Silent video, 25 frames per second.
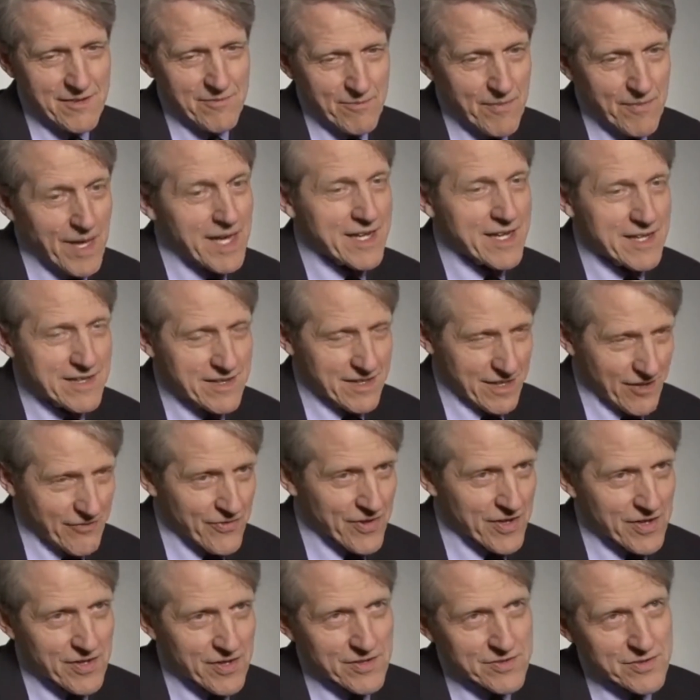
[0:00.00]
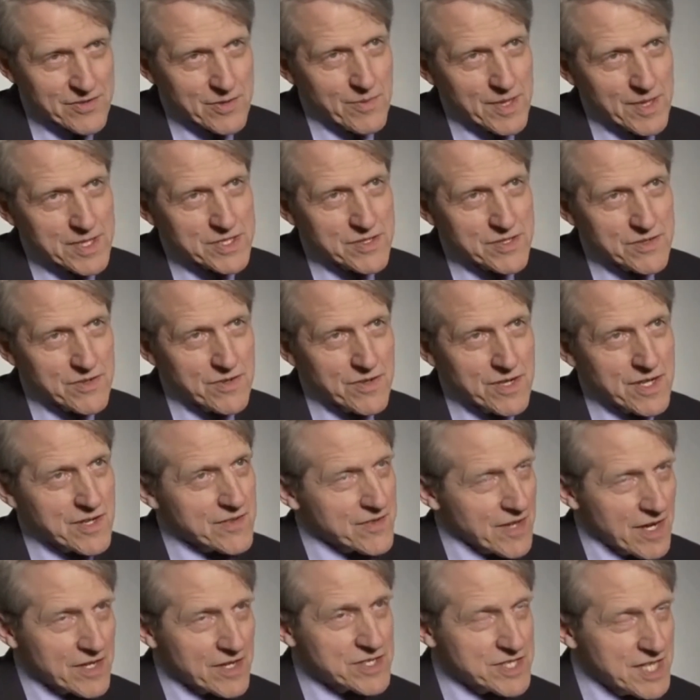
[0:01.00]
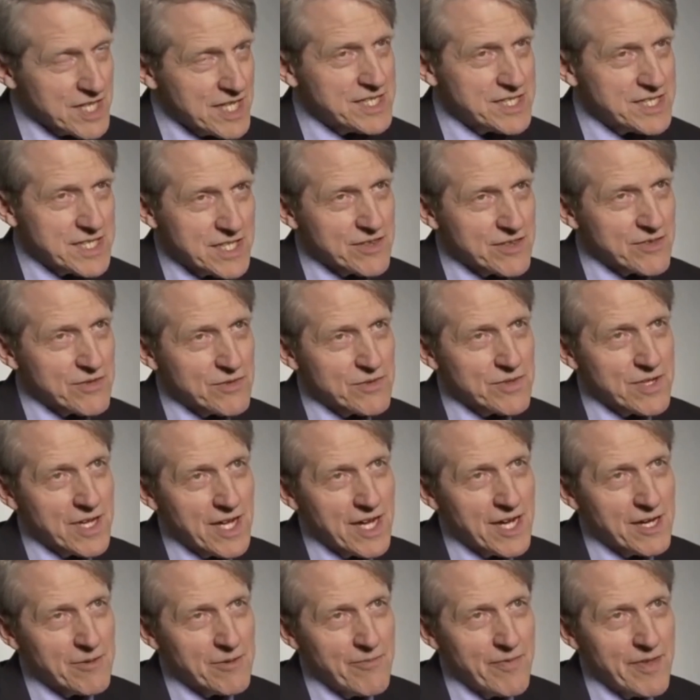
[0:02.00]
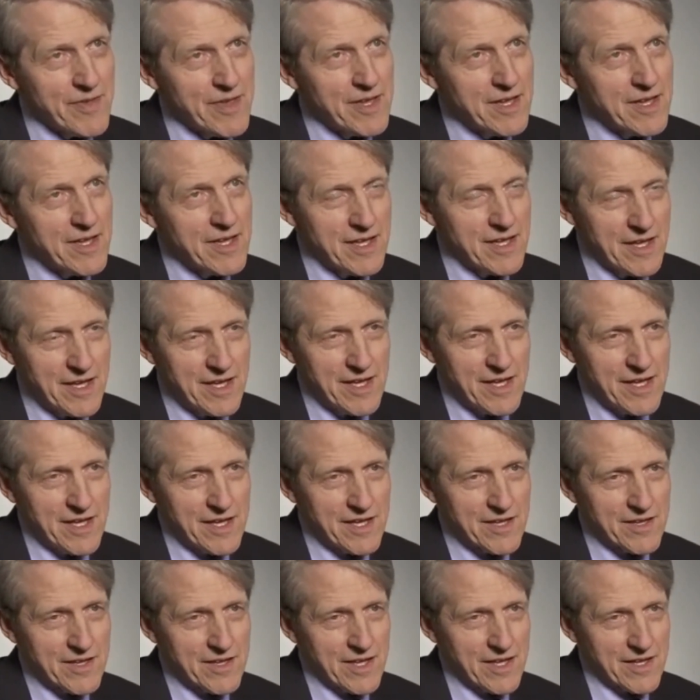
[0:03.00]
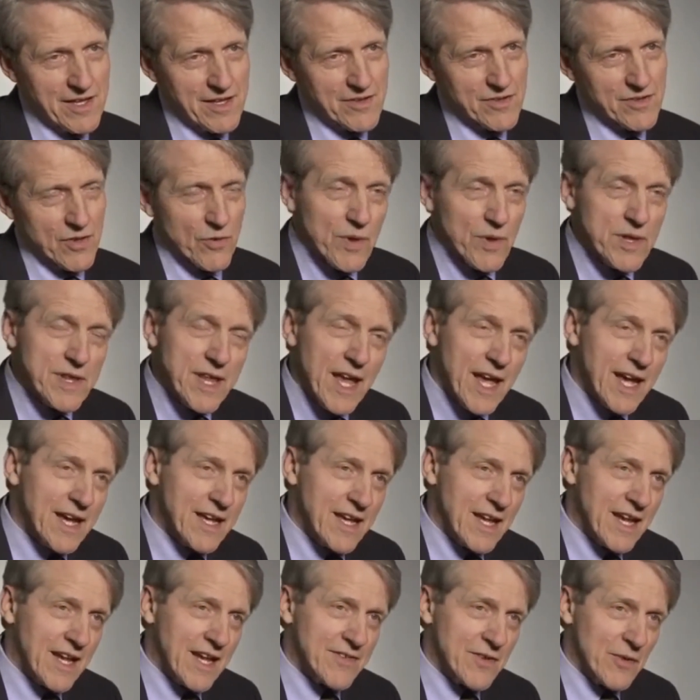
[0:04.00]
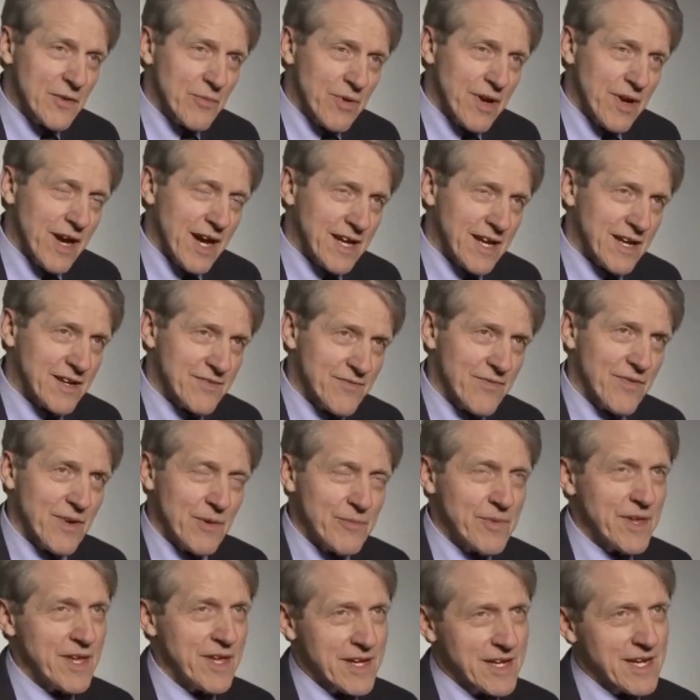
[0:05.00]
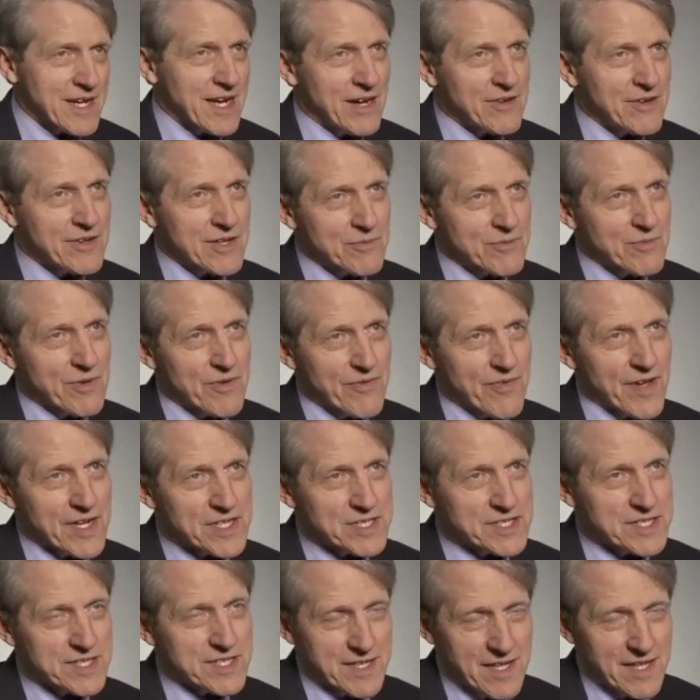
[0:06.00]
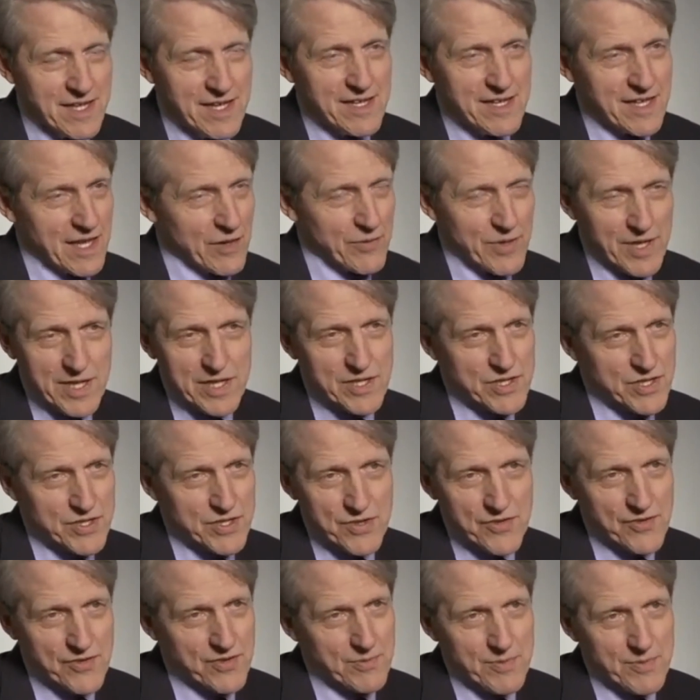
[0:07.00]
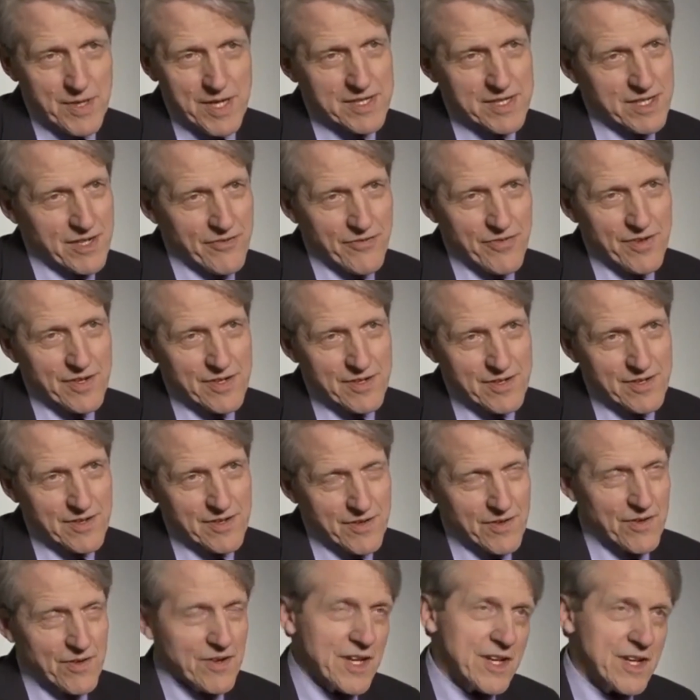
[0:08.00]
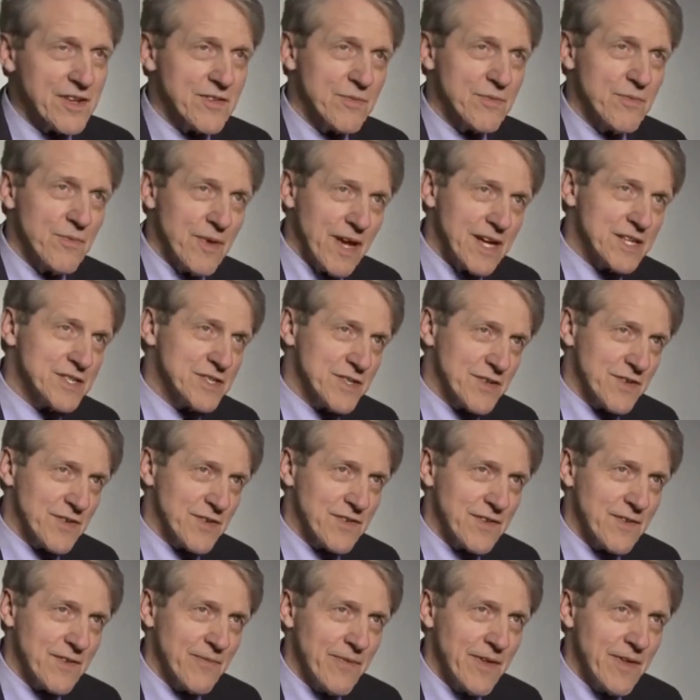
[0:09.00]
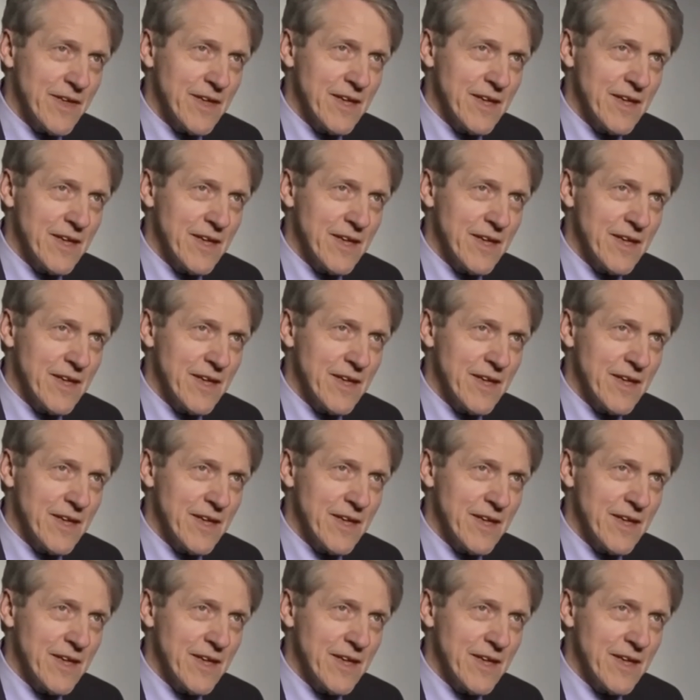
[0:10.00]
make it difficult to measure earnings are changing through time. So we take it as a product from the accounting profession. Now we can choose among different earnings measures.